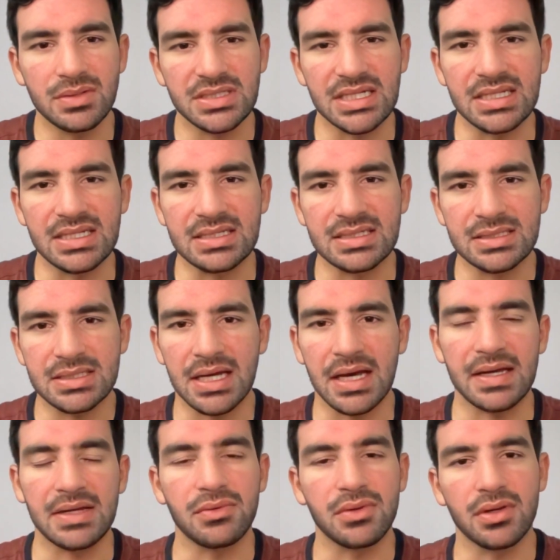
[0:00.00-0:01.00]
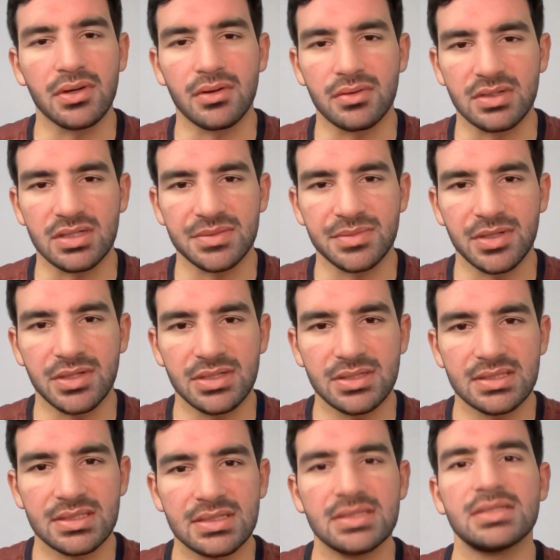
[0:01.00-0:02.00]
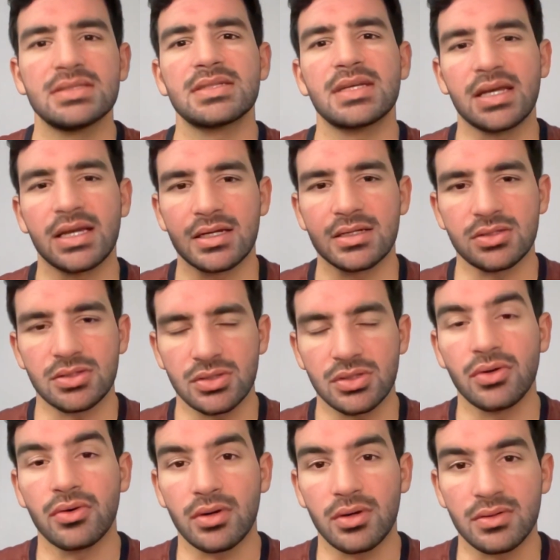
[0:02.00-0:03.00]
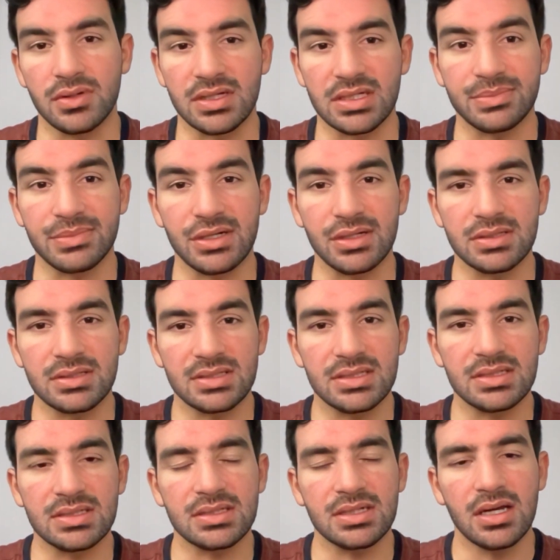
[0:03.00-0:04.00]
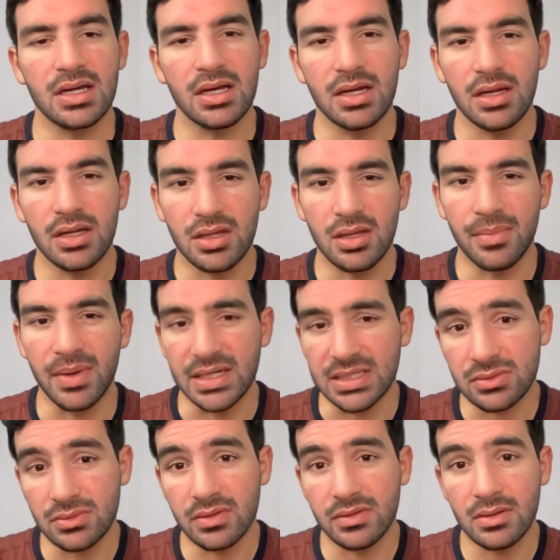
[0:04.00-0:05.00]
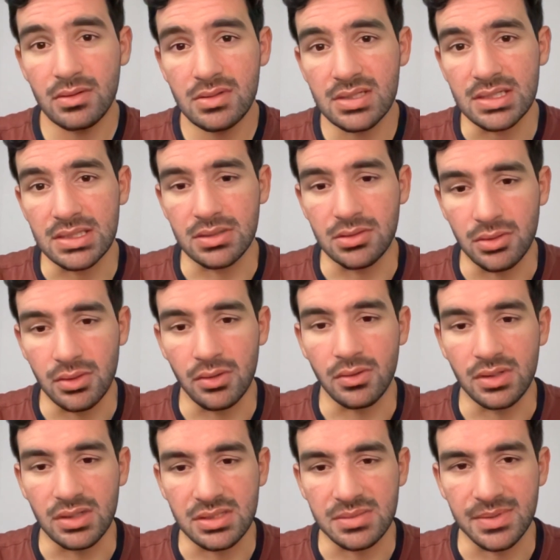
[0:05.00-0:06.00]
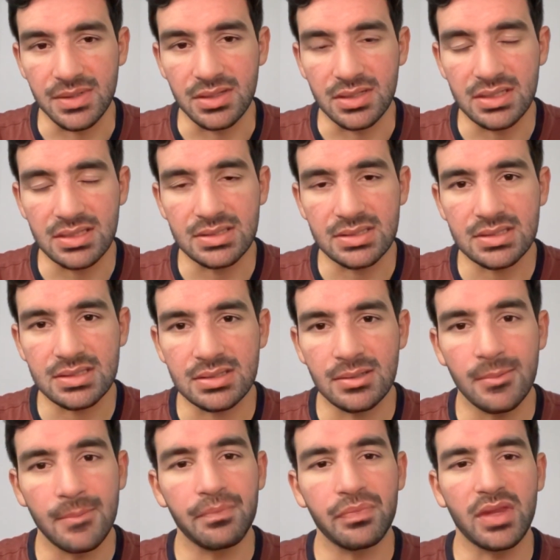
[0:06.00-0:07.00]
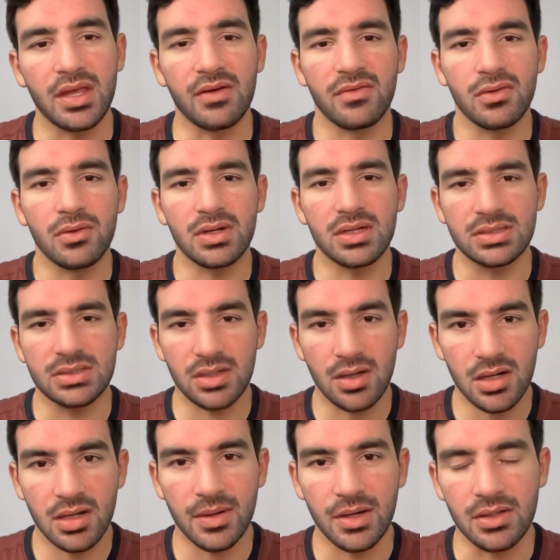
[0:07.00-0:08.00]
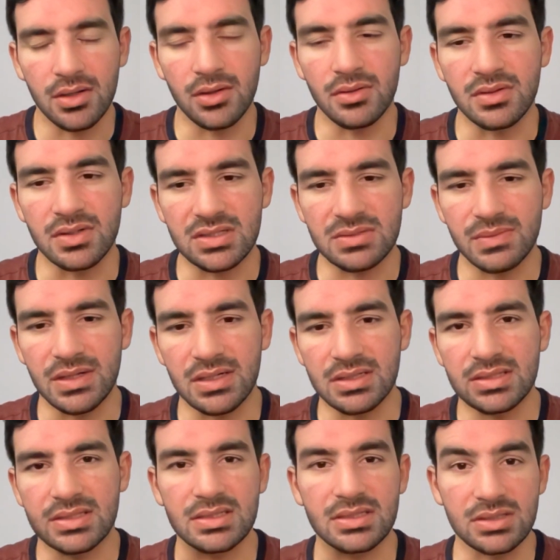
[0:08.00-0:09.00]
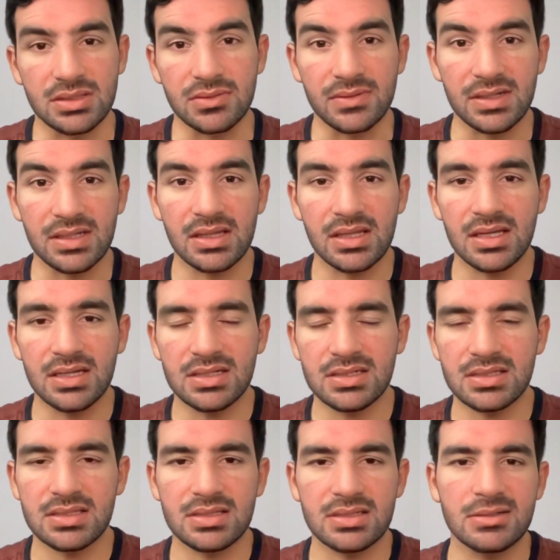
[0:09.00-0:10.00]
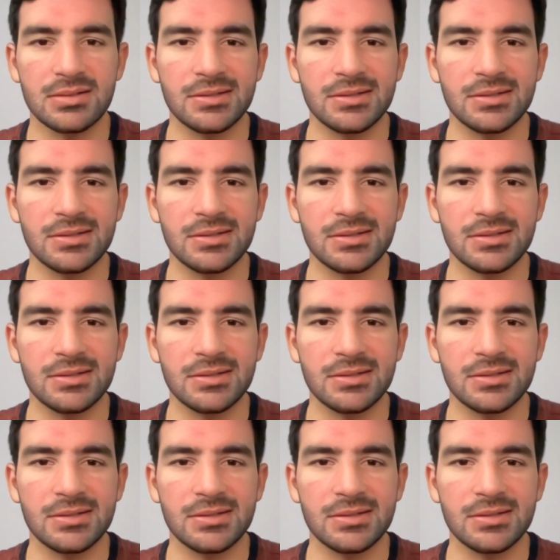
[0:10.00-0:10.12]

ideas tied with your own experiences and your own experiences. The best one of those is your own experience. If you can talk about your own experiences doing things,